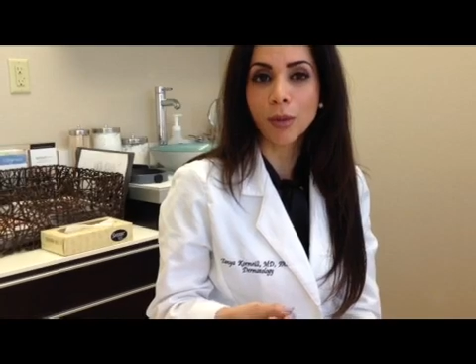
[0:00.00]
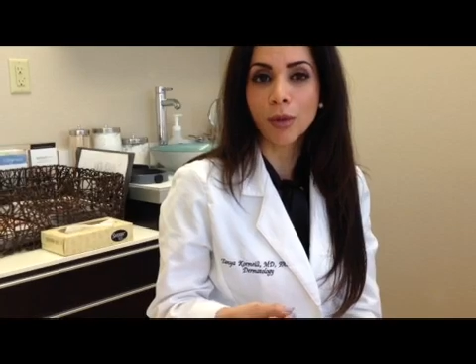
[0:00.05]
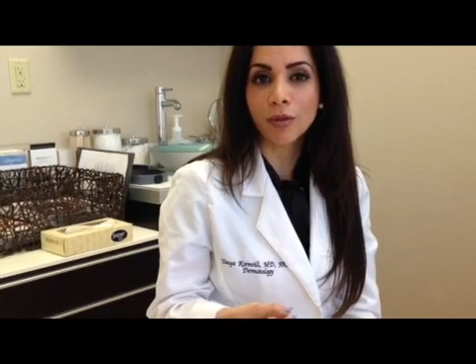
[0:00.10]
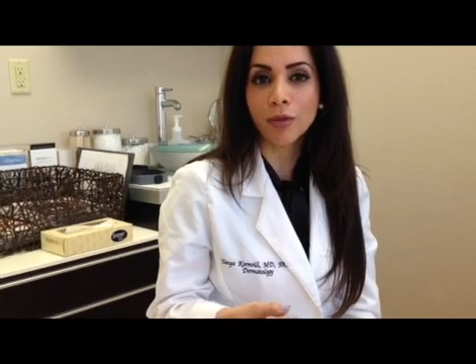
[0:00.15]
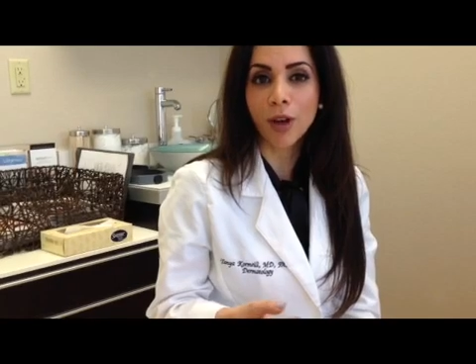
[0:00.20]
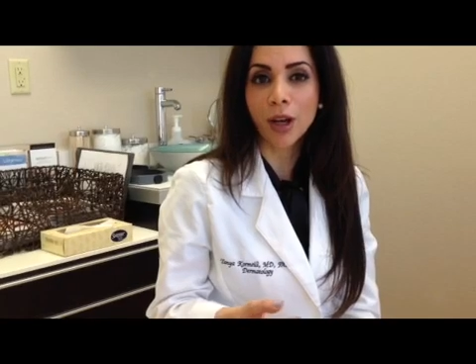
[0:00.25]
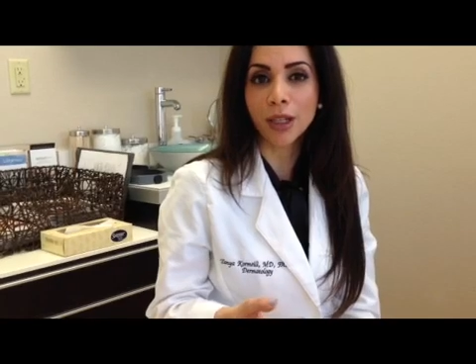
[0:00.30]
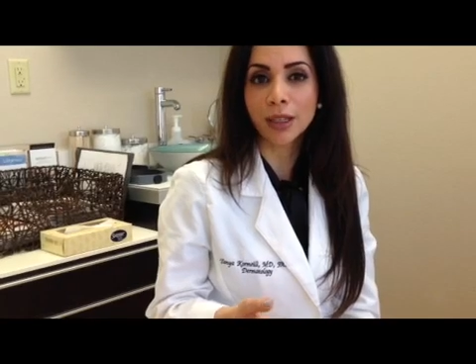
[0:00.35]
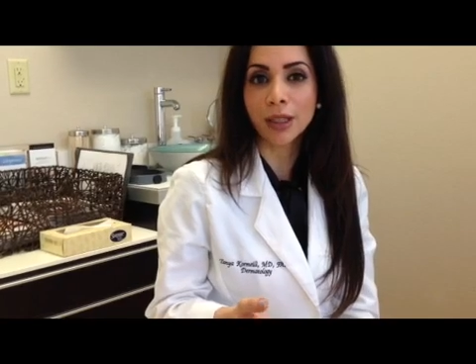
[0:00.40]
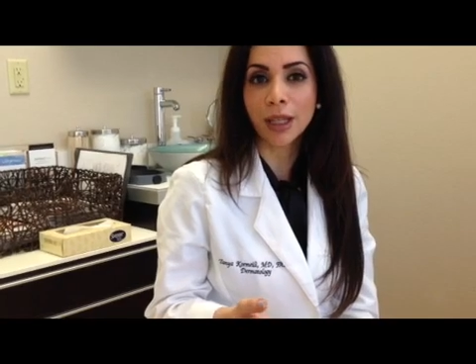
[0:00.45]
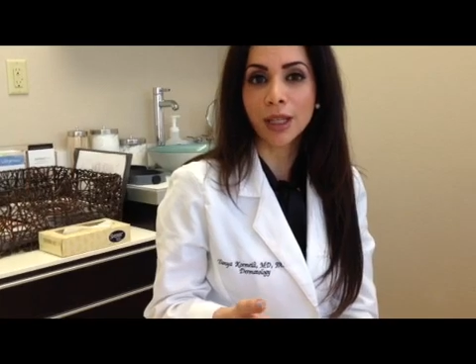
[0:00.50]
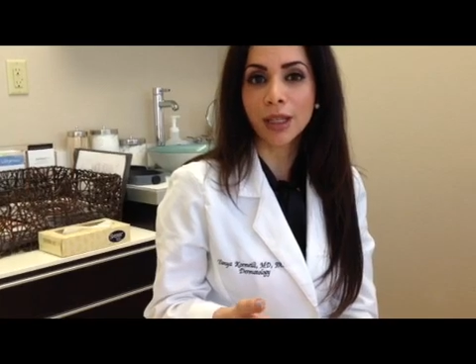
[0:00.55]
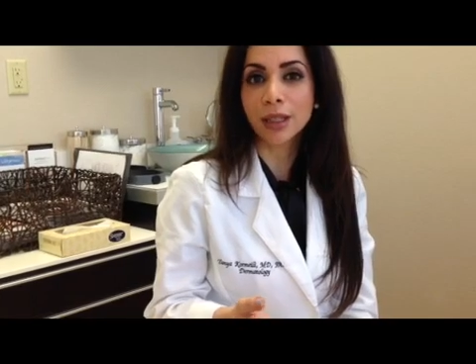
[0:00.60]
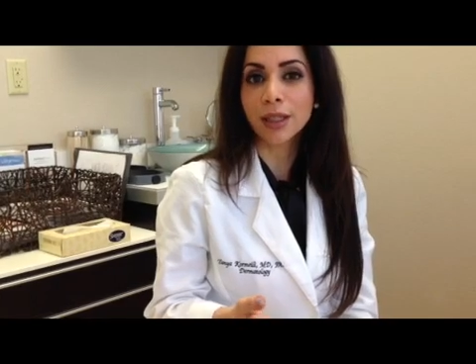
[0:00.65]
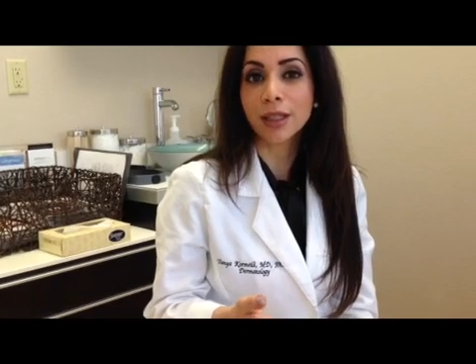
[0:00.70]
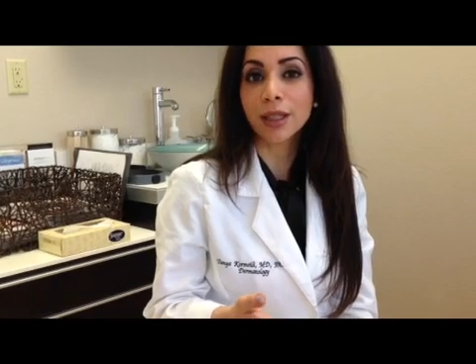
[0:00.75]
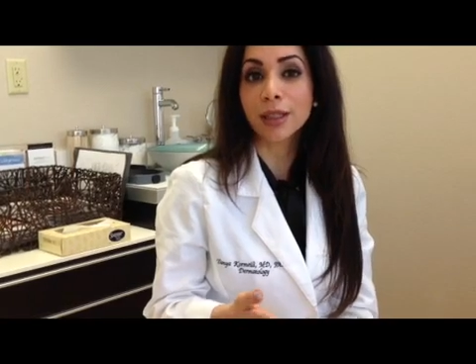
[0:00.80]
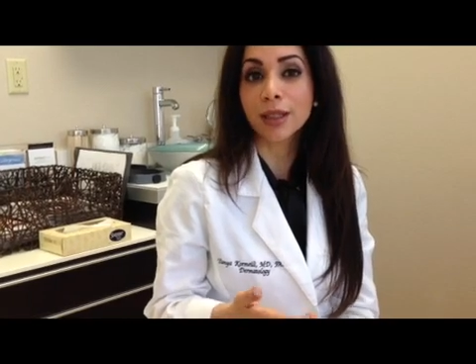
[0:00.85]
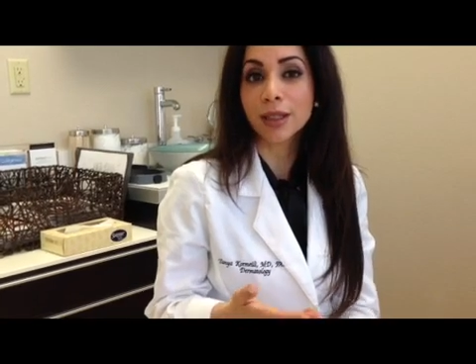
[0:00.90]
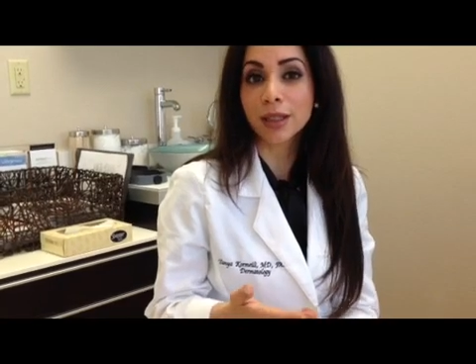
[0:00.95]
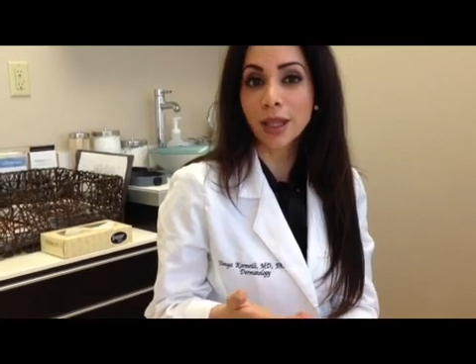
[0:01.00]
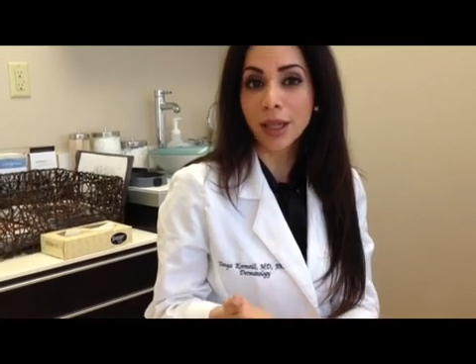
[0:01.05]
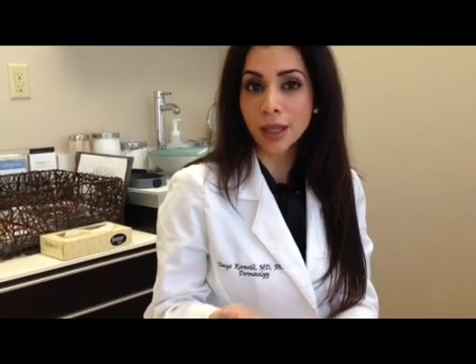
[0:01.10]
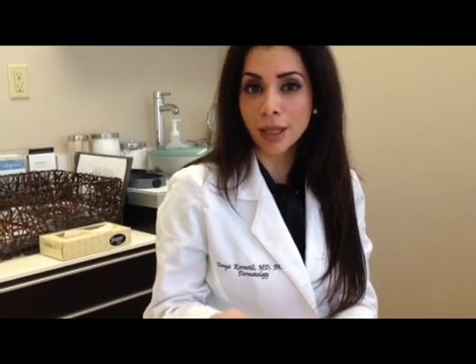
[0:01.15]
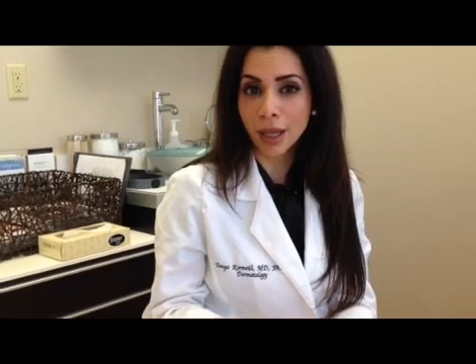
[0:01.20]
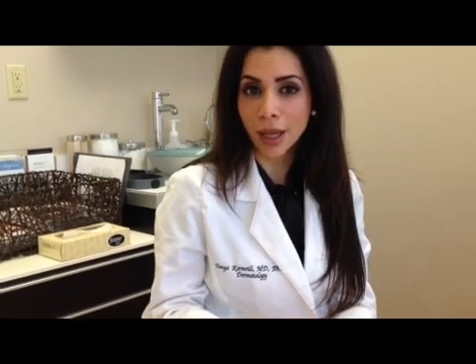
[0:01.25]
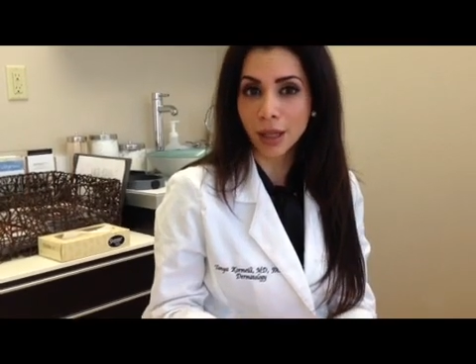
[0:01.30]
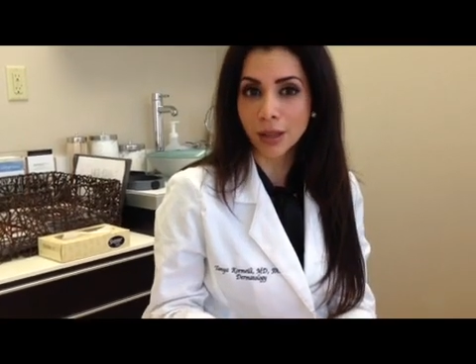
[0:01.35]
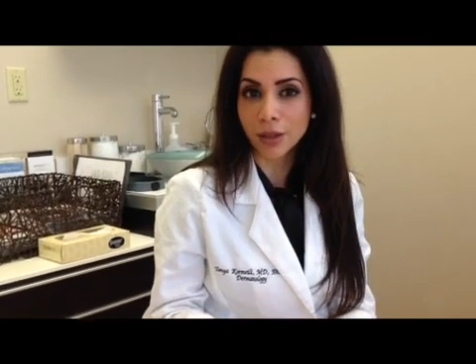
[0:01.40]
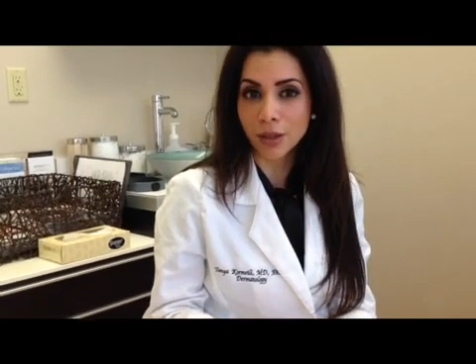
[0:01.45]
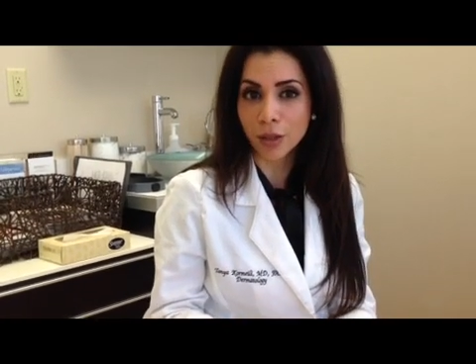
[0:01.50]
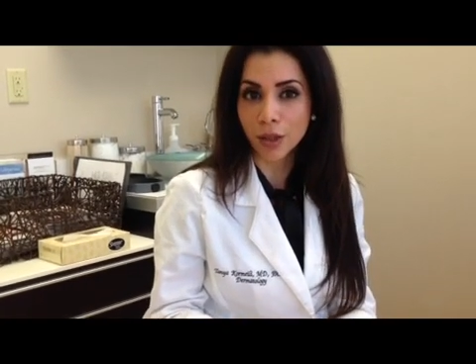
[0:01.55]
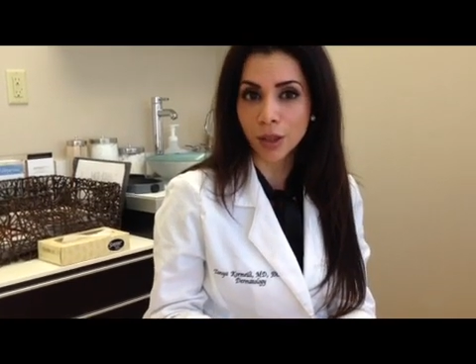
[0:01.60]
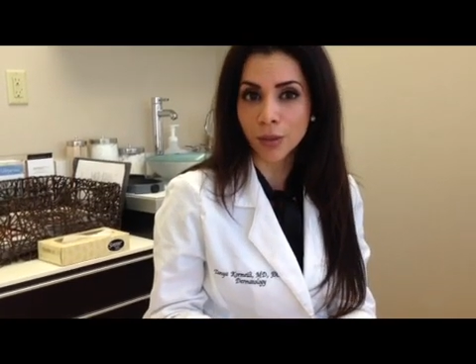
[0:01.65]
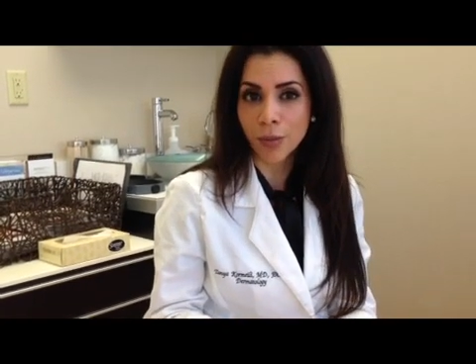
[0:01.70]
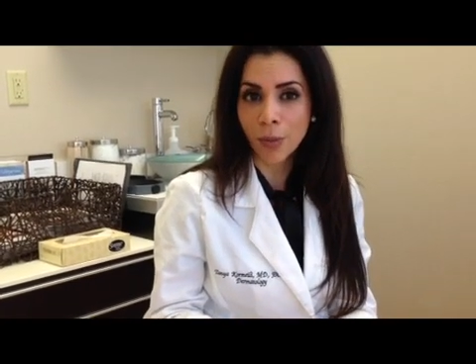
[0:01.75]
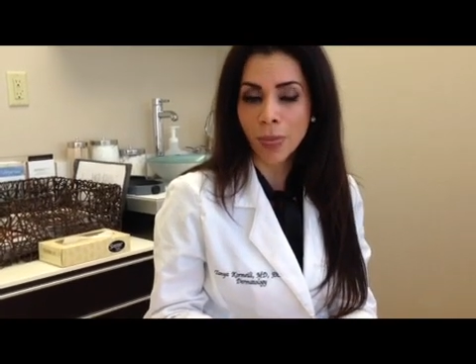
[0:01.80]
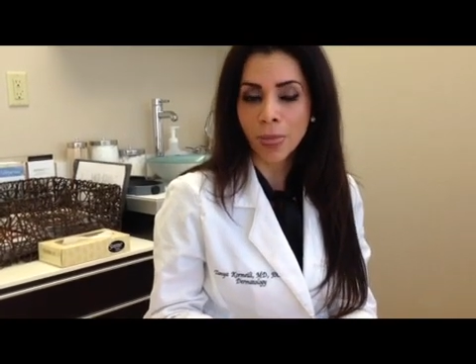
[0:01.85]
find that it's a skin cancer,